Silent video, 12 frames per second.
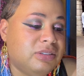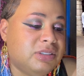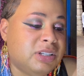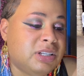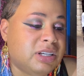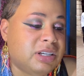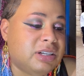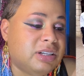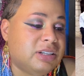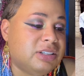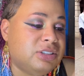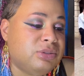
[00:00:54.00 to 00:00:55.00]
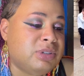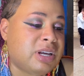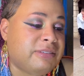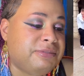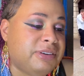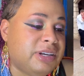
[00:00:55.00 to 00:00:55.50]
Did the uh, shoe
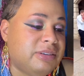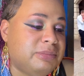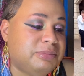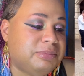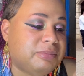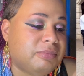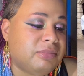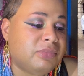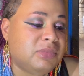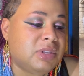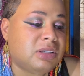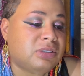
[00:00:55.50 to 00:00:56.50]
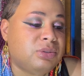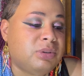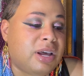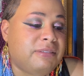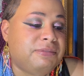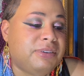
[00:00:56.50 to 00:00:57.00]
not fit? Did the shoe
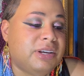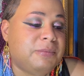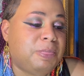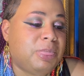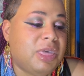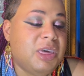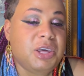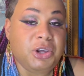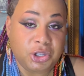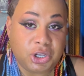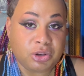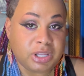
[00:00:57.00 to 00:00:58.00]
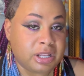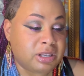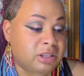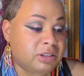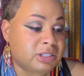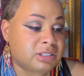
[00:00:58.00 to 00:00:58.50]
not fit? You know, they
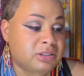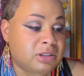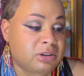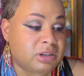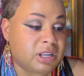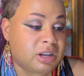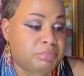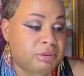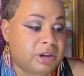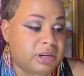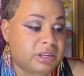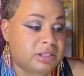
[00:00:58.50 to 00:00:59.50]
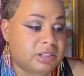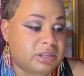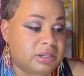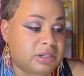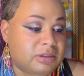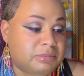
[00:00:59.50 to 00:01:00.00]
there's literally a part in
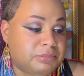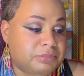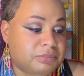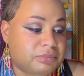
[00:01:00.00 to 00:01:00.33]
the um